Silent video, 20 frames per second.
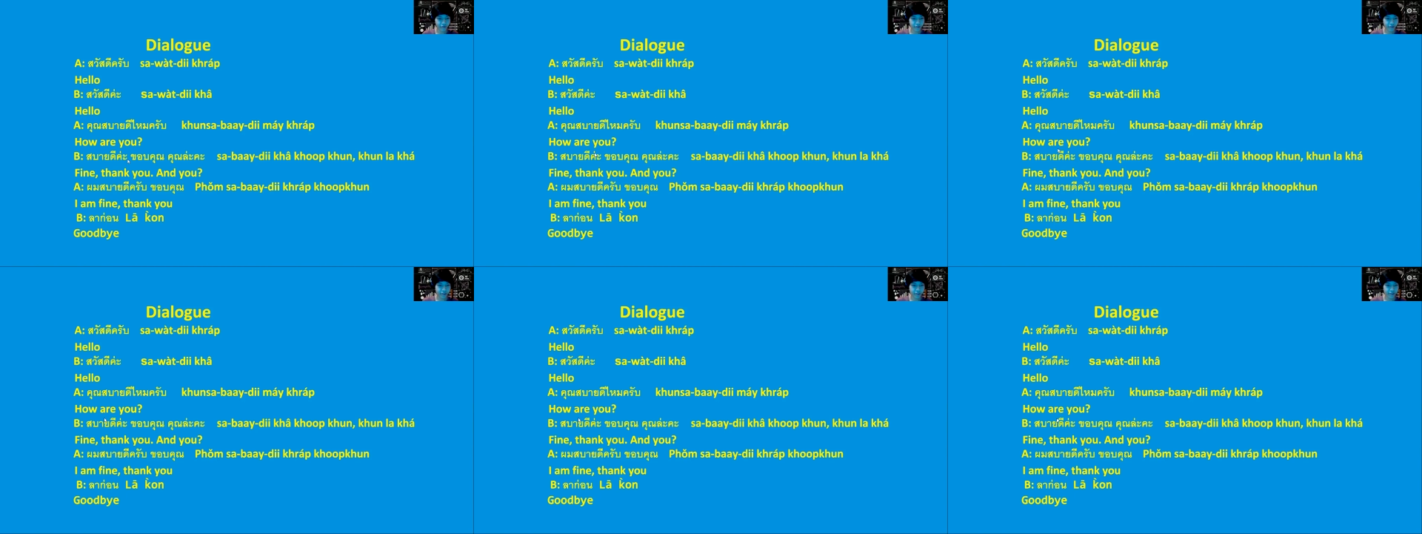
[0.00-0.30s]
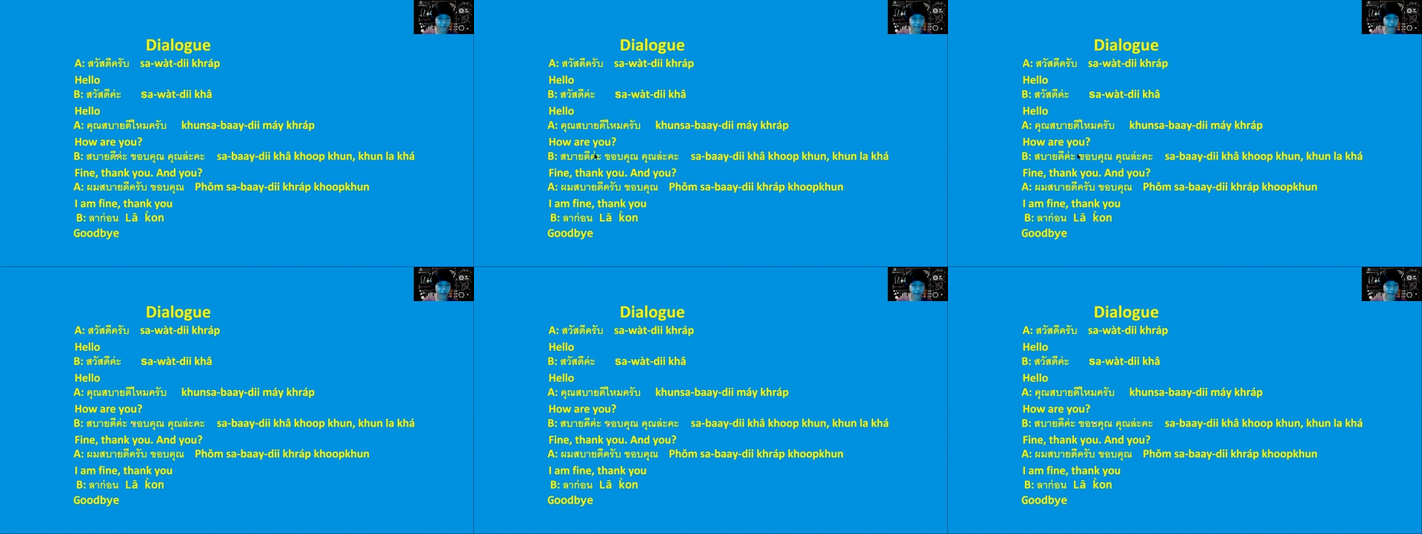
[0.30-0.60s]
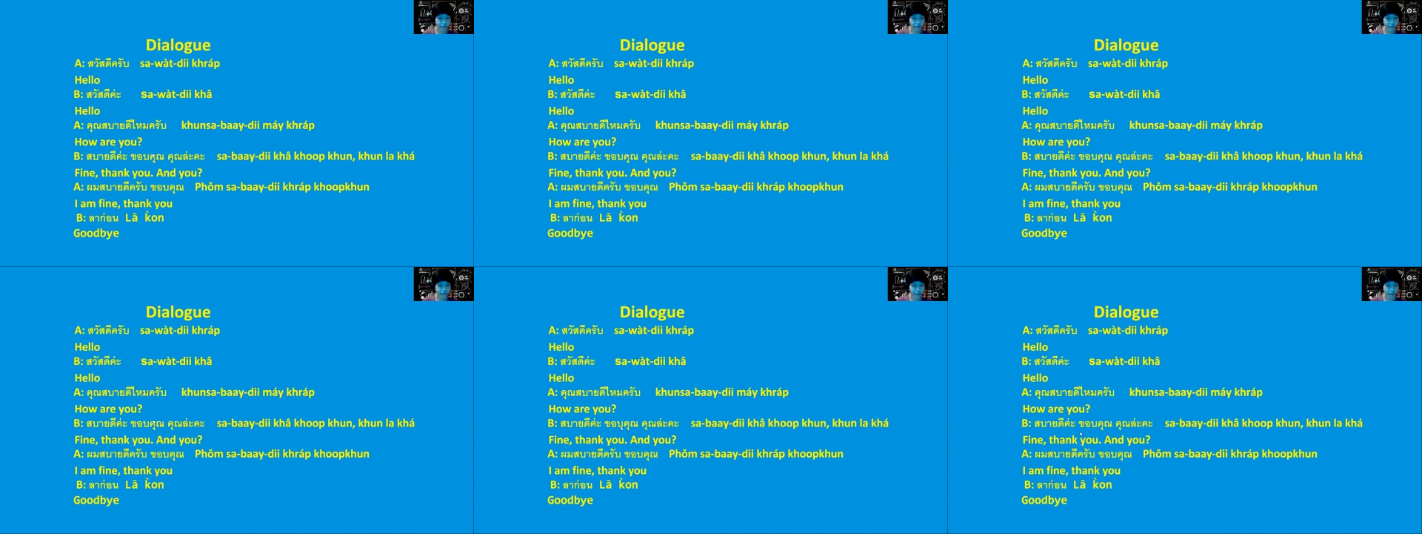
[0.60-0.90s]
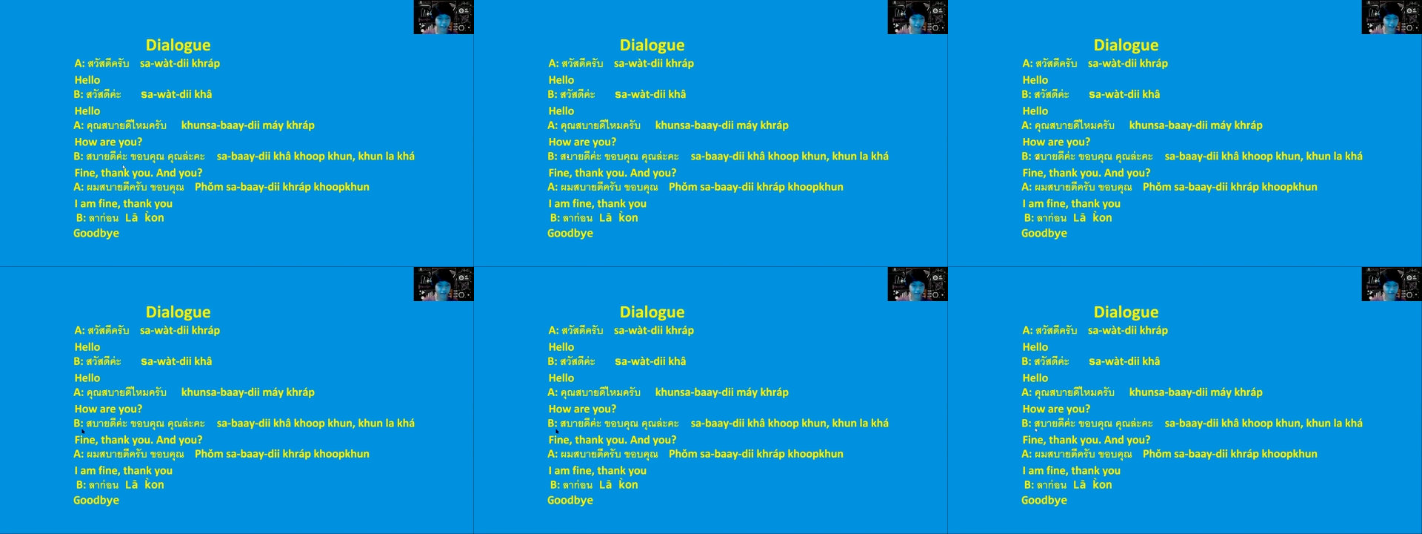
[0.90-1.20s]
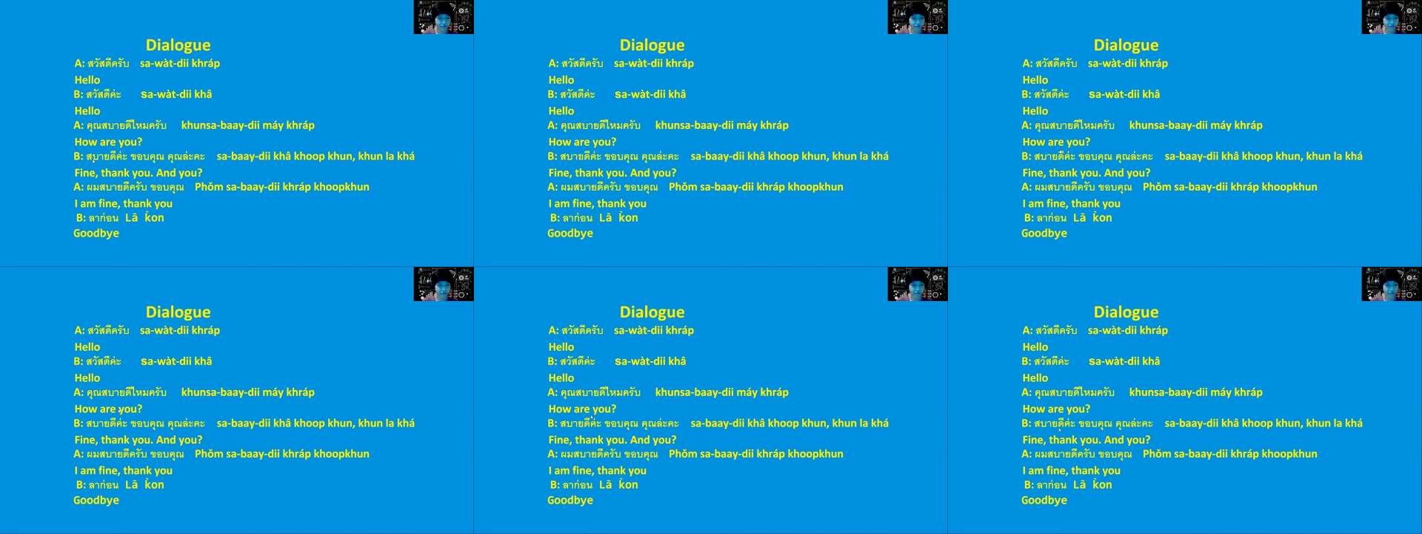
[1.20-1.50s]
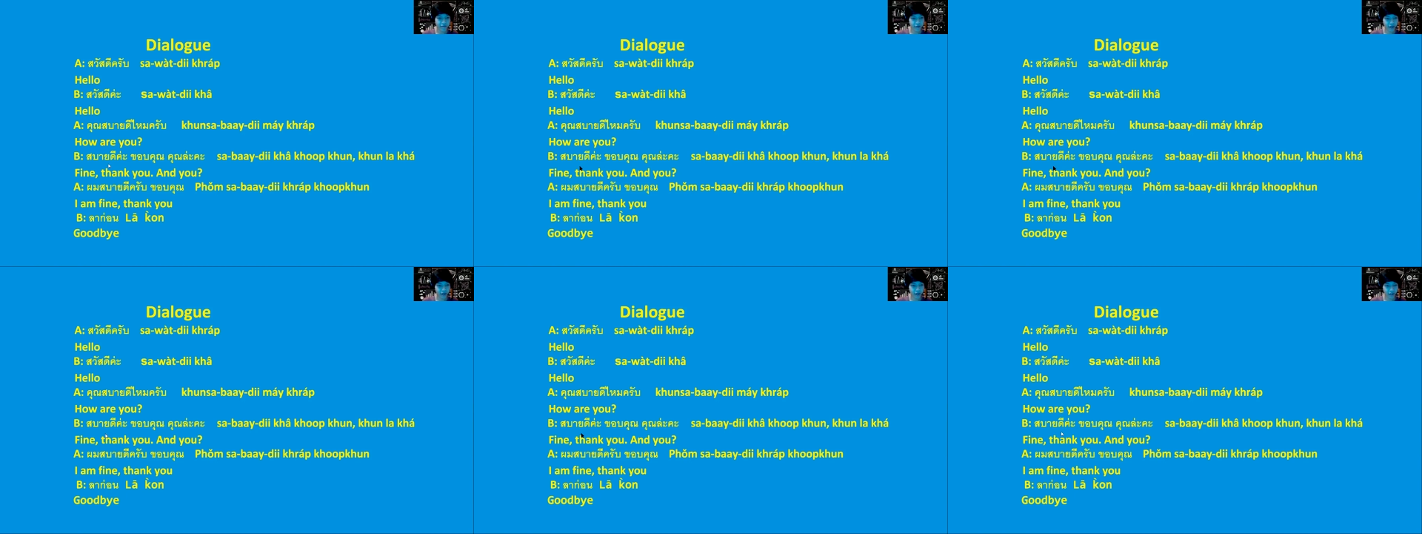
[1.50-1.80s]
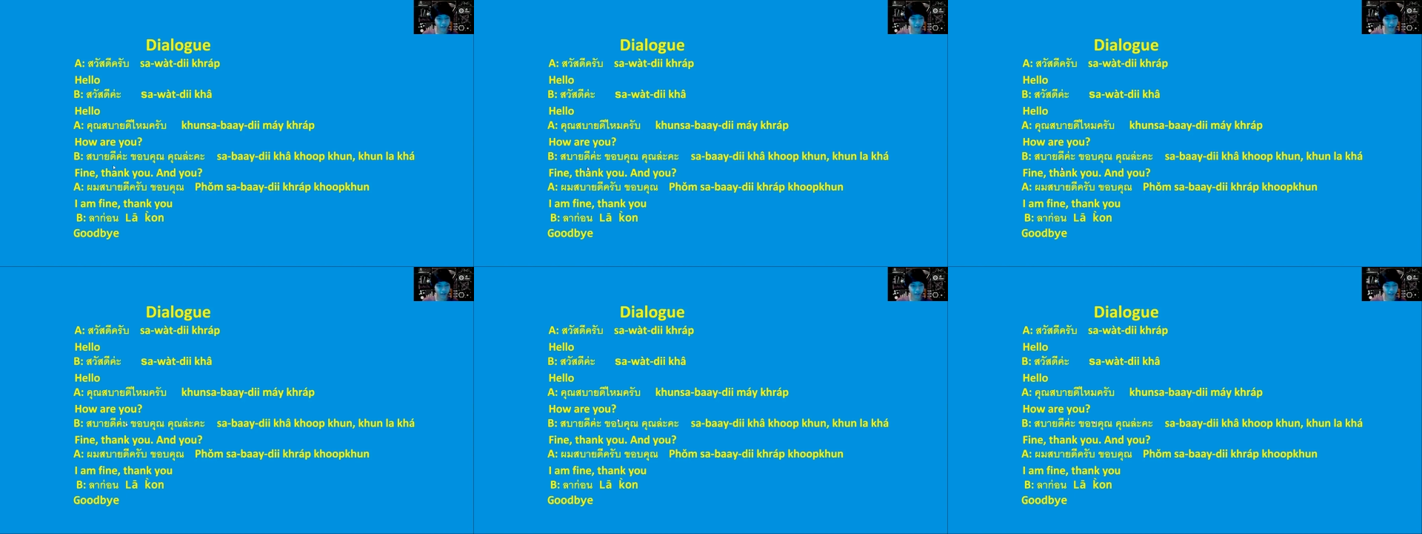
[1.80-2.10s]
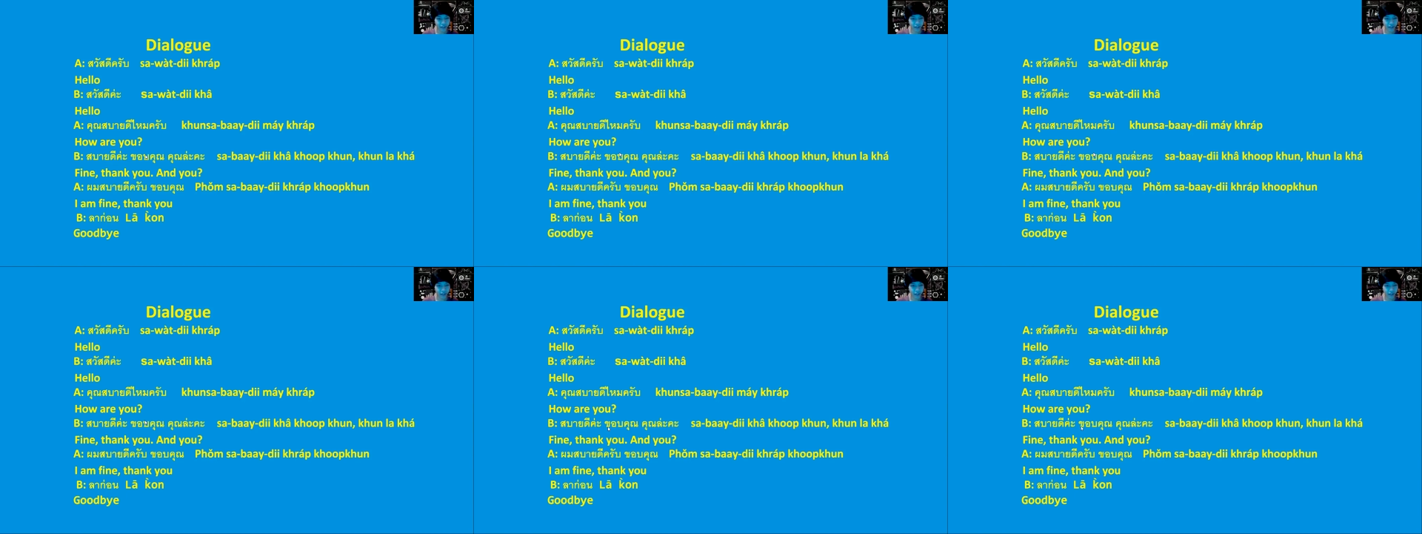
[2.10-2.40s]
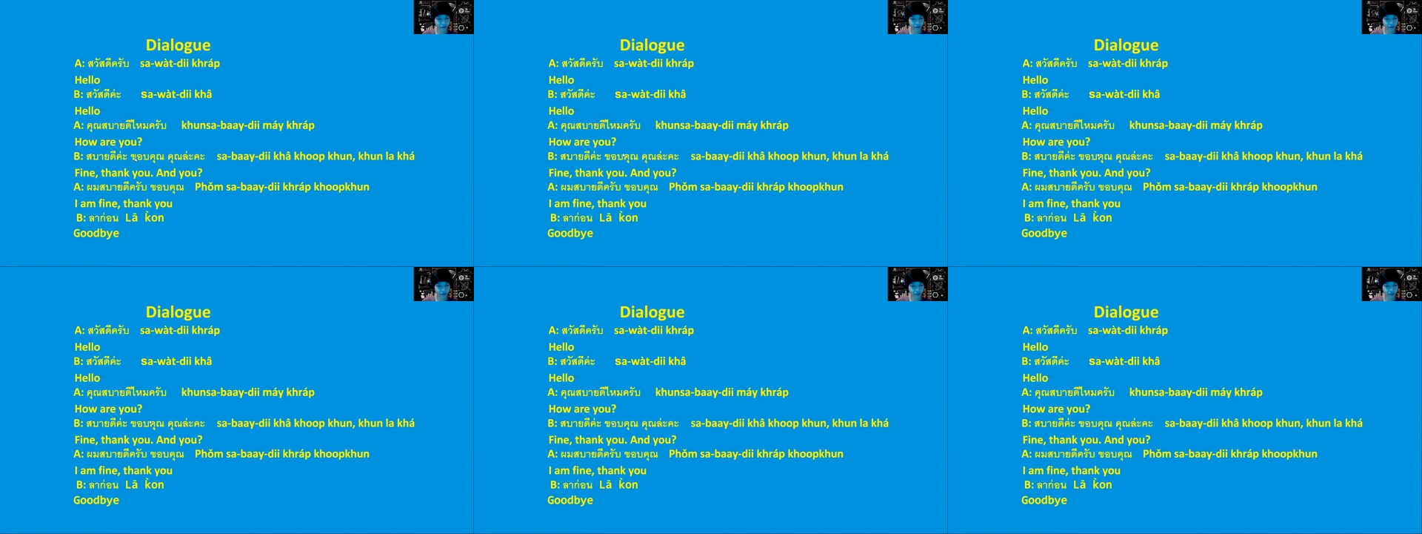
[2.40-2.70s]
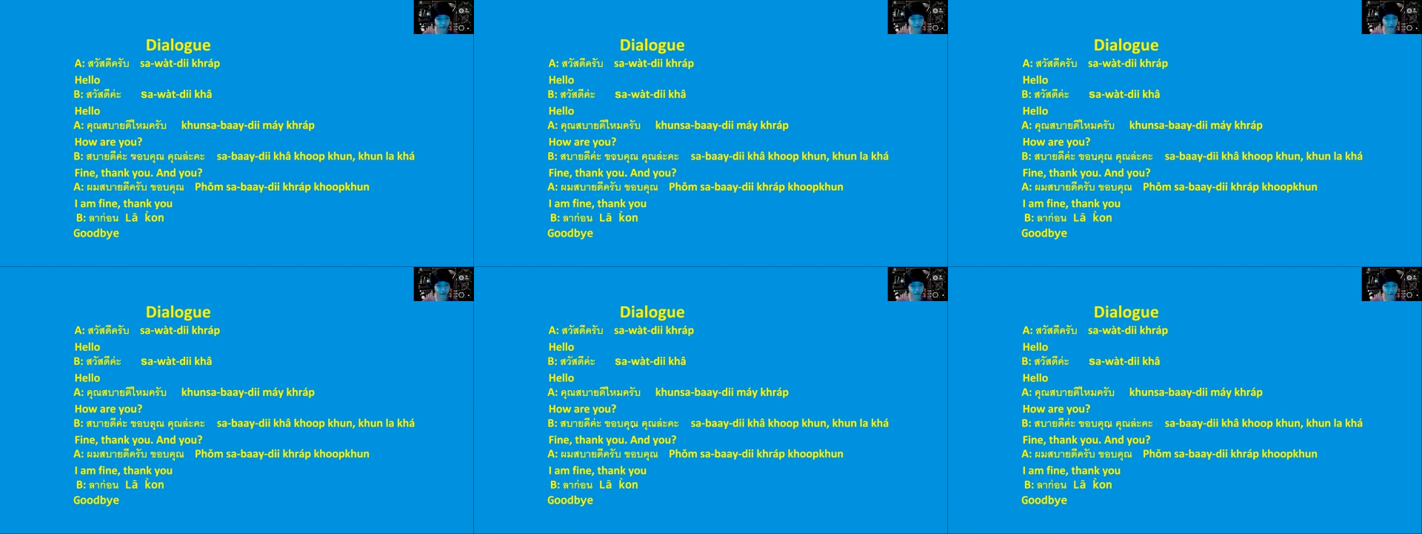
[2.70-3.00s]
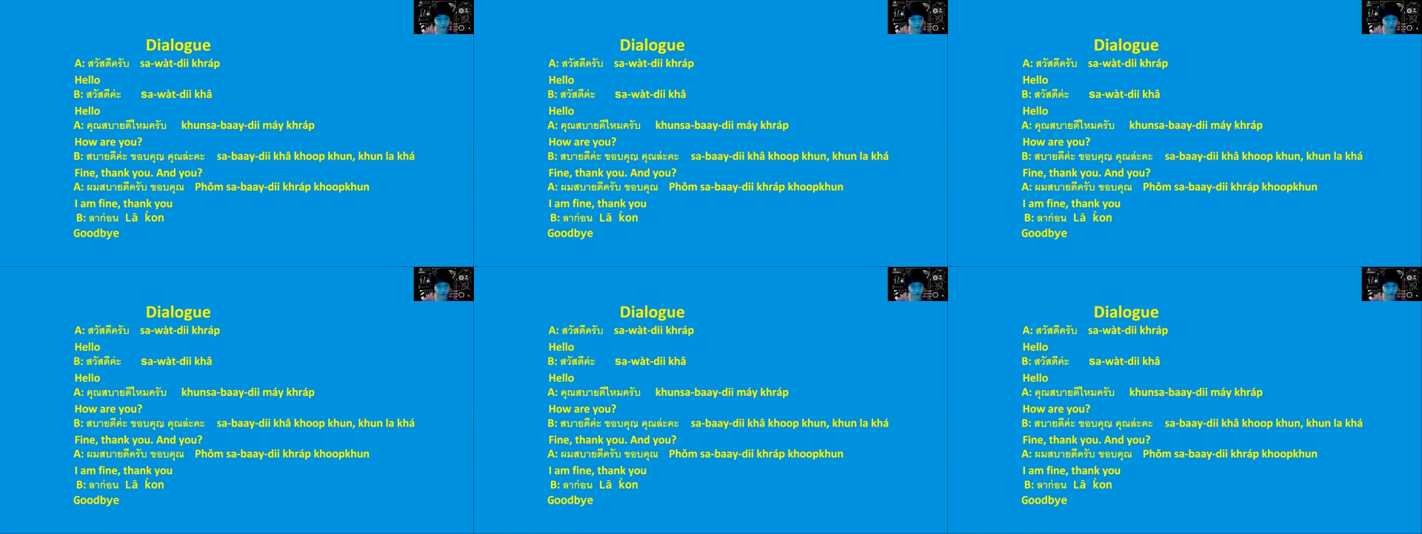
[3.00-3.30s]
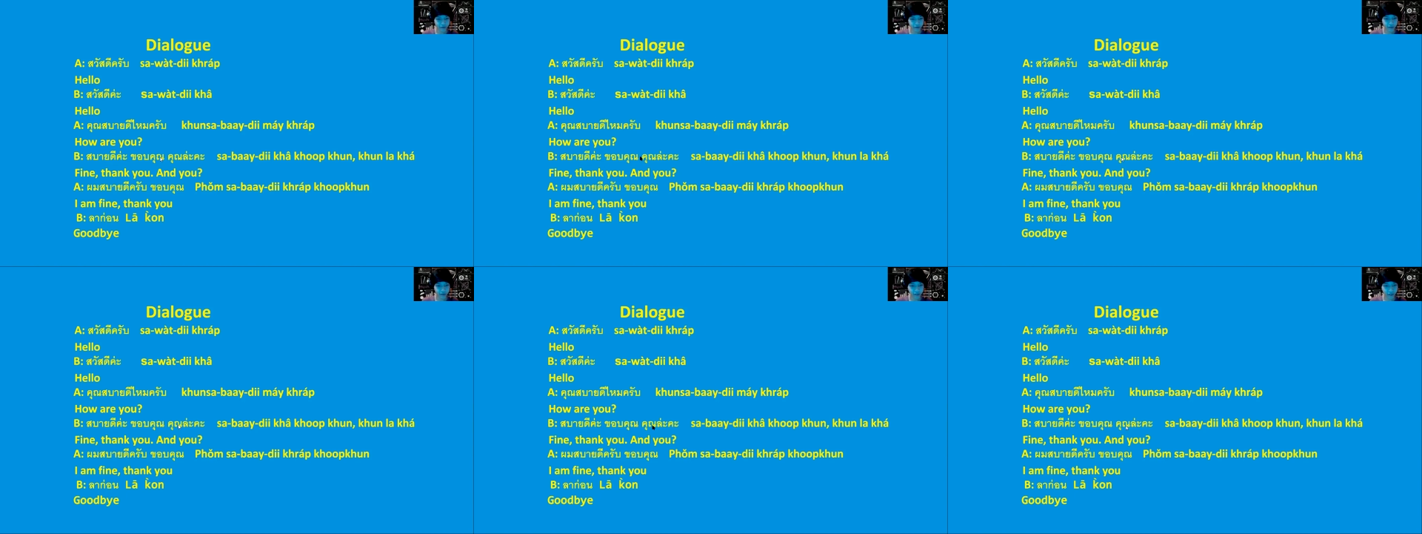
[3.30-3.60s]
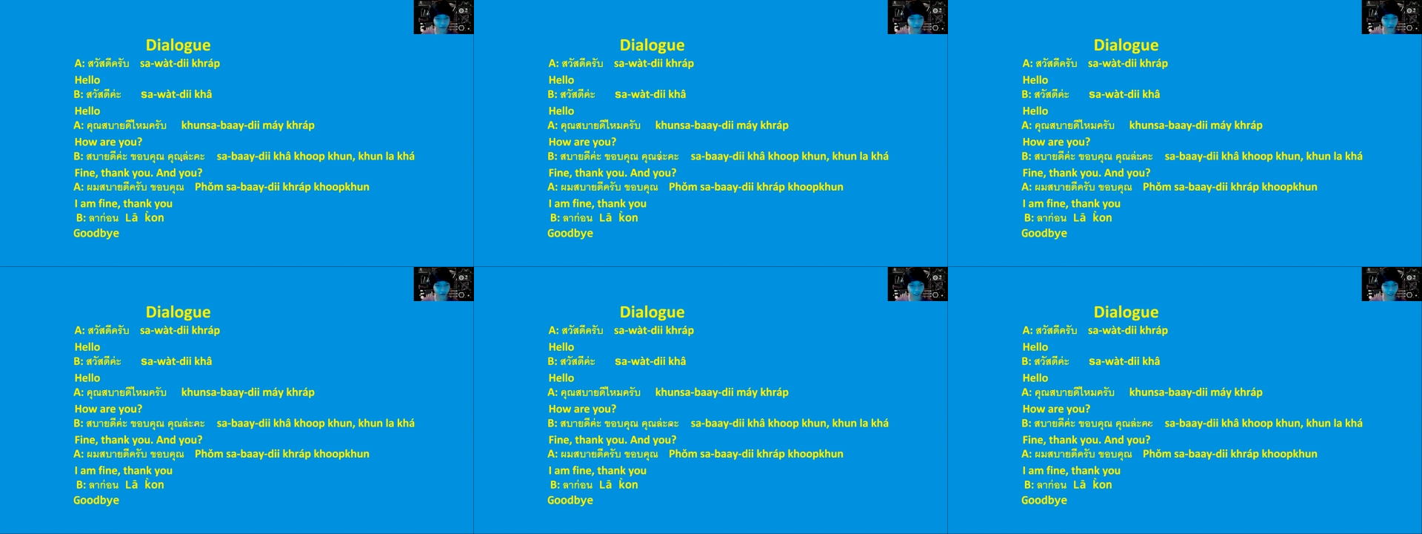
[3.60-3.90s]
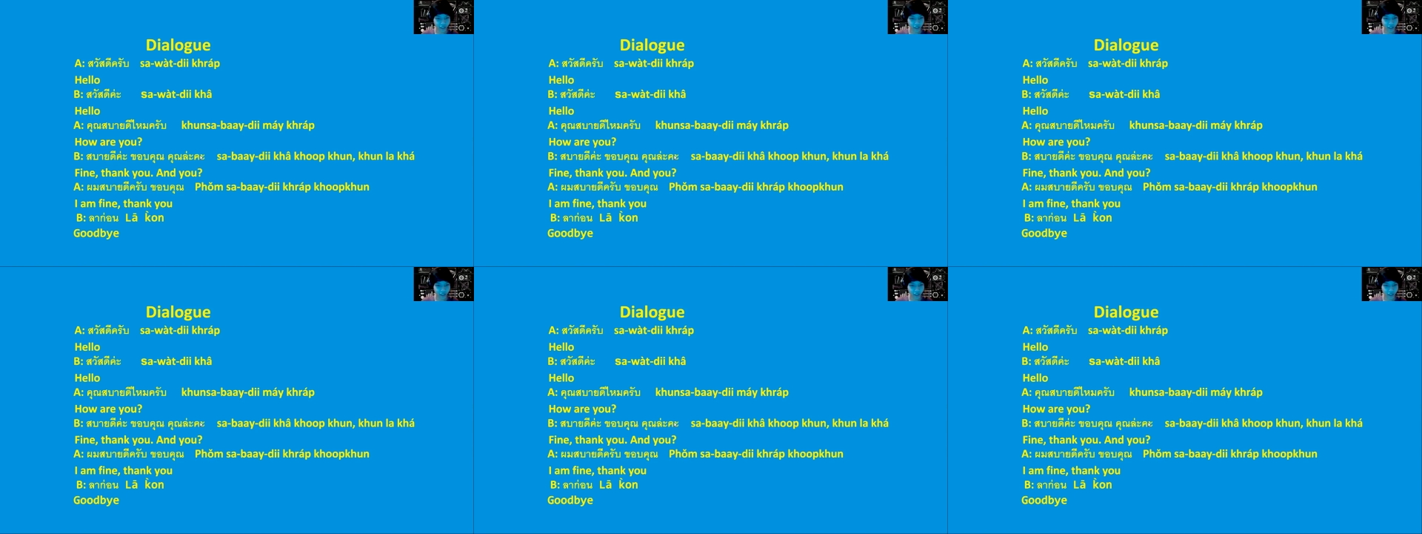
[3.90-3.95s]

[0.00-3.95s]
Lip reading: (no speaker visible)